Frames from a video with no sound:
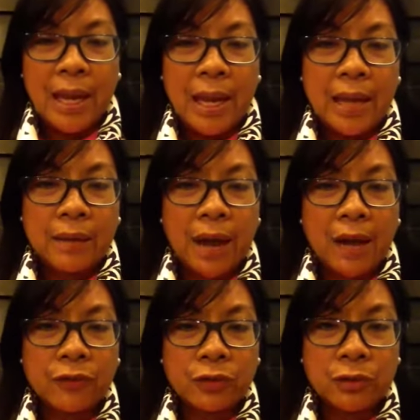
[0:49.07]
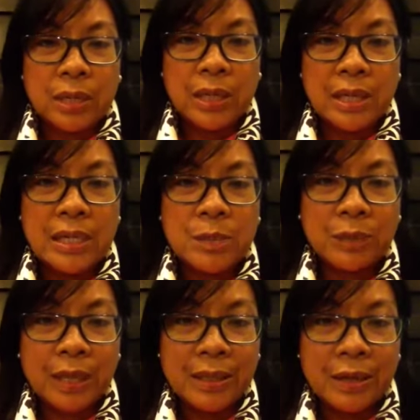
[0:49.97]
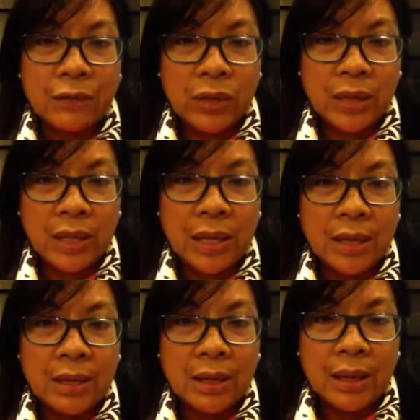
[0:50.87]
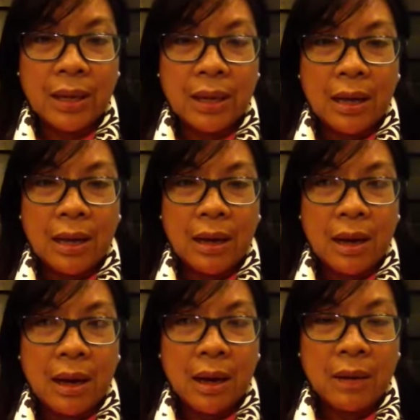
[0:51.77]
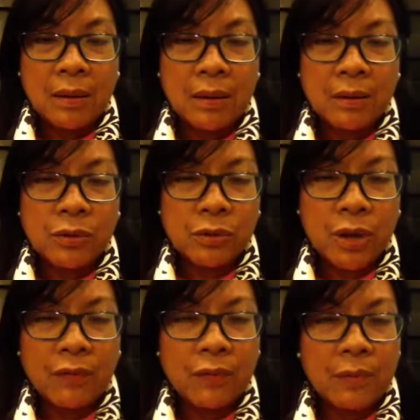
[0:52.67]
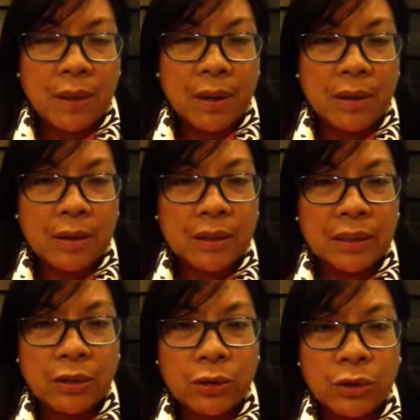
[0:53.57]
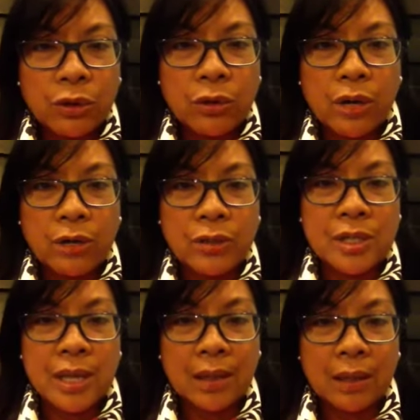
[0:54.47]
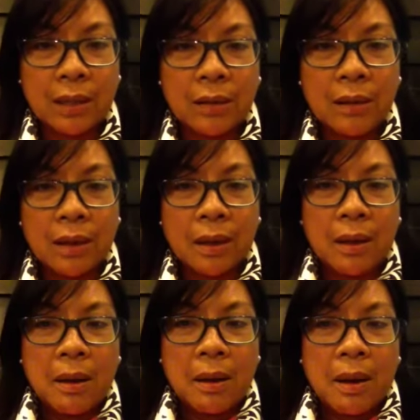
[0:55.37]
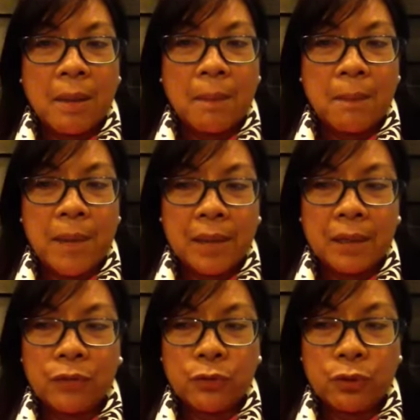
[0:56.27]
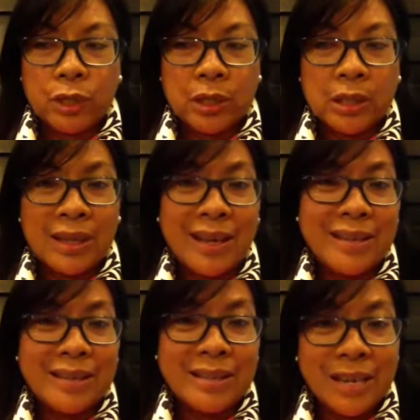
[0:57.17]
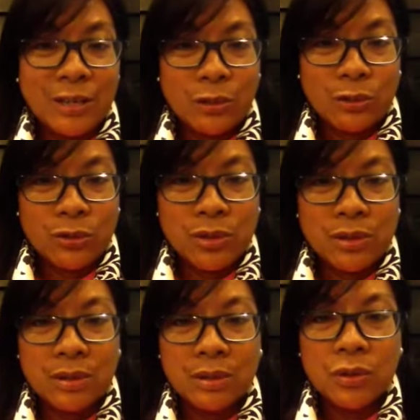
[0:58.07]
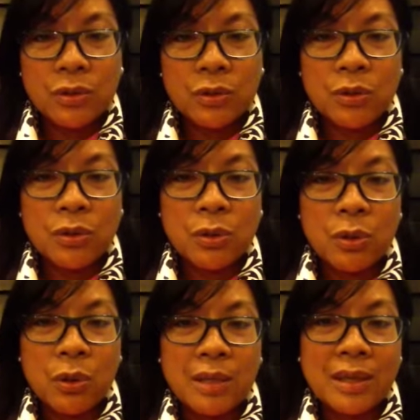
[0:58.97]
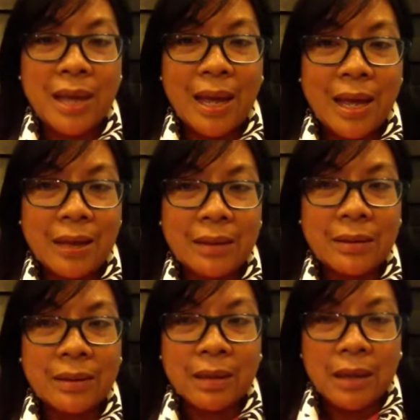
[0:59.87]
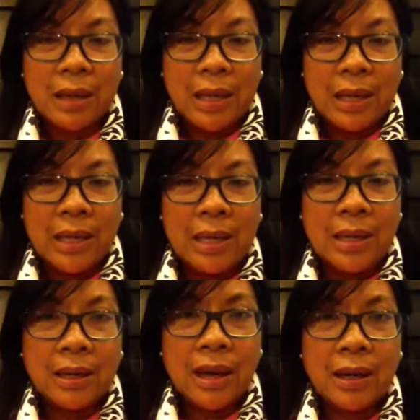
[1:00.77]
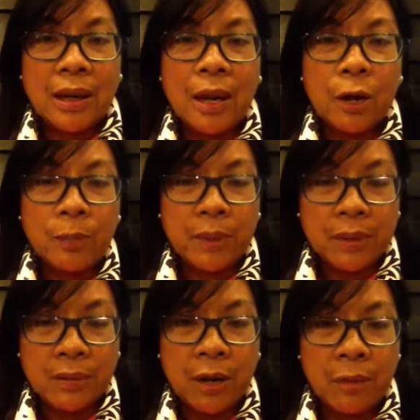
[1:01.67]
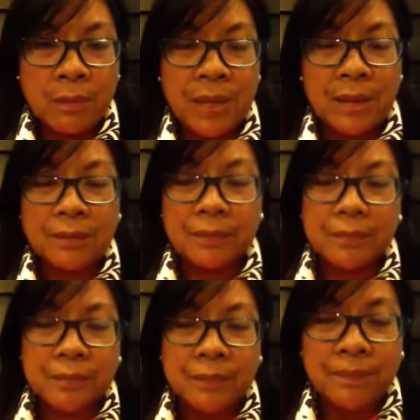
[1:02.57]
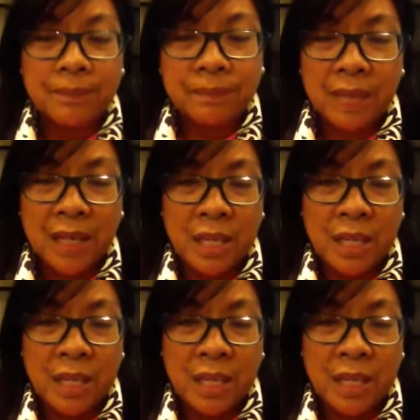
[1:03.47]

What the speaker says: And after he explained everything, I do have a clearer understanding, but unfortunately, I didn't take notes. So at the end, he kind of helped me, and